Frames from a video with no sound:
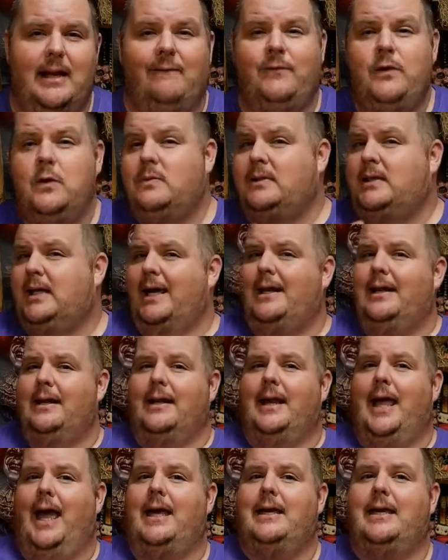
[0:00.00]
If you
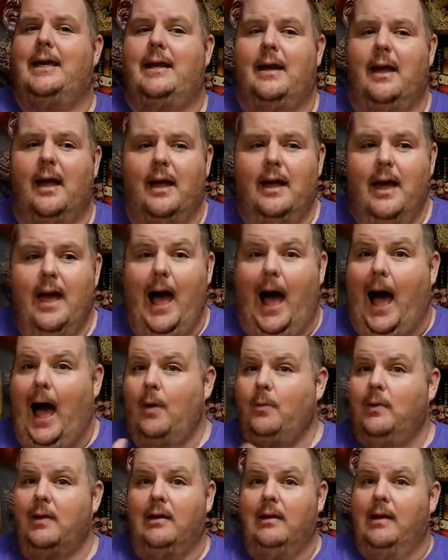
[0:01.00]
didn't like it,
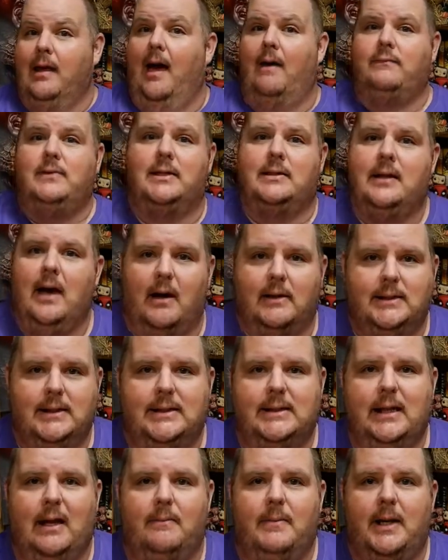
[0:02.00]
I would love to talk to
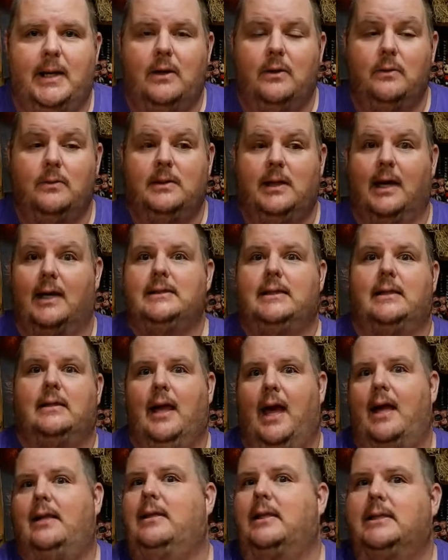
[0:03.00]
somebody who doesn't
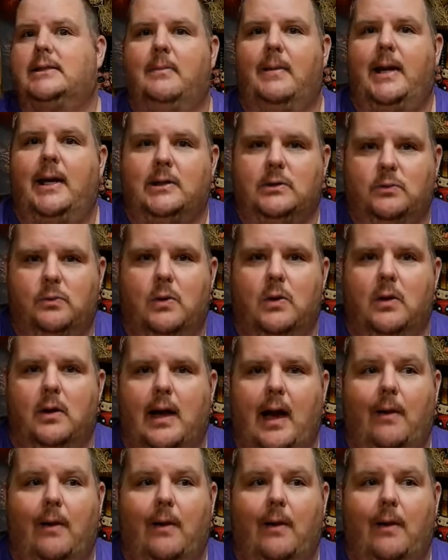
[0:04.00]
like this man's work.